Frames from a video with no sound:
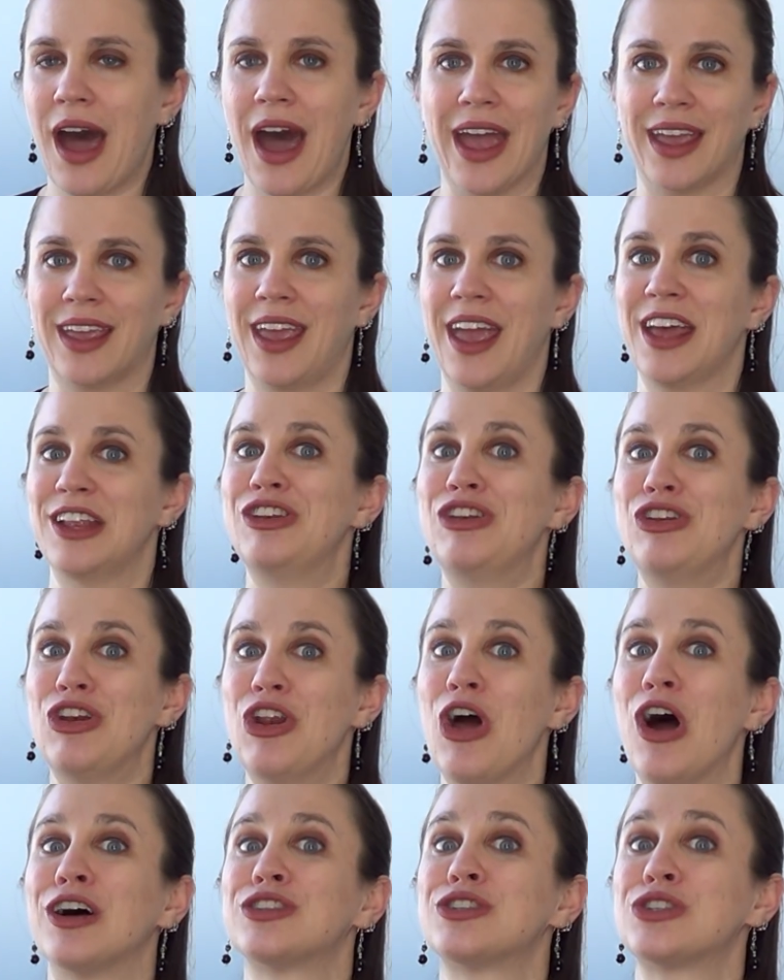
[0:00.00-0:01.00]
I
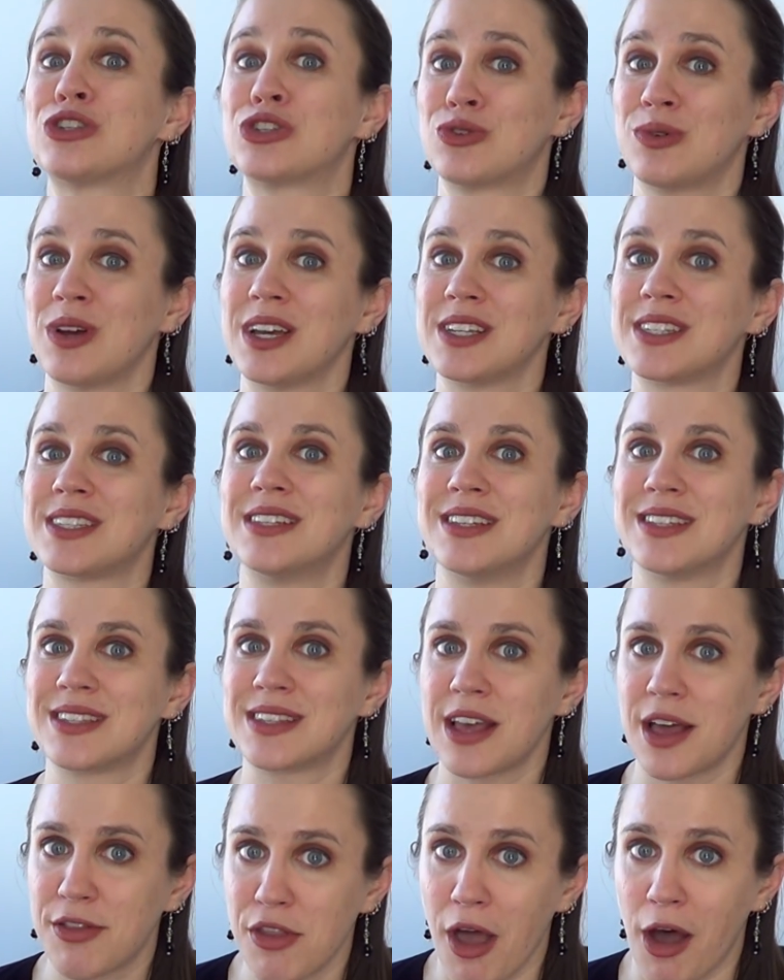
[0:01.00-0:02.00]
cannot stress this
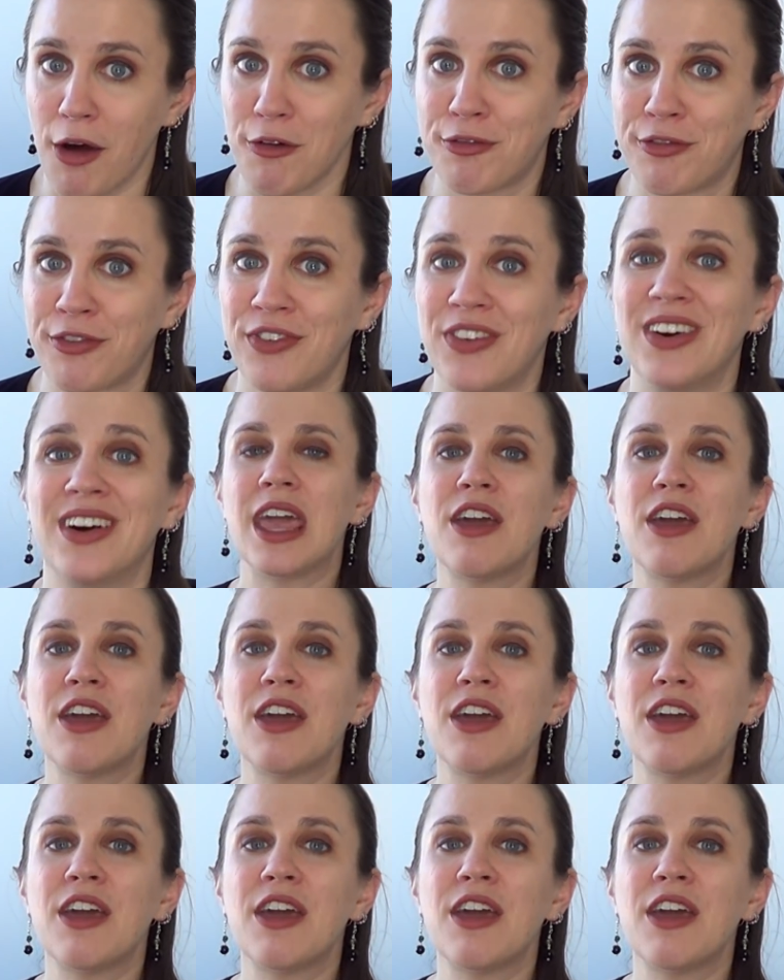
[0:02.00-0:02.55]
enough.